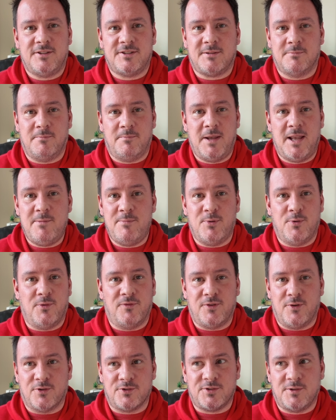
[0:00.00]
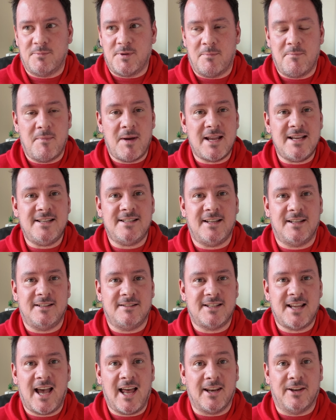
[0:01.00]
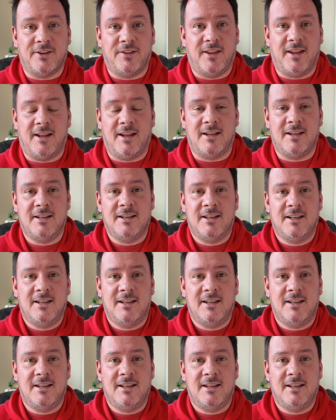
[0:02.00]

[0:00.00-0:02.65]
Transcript: some people have got some amazing talent there.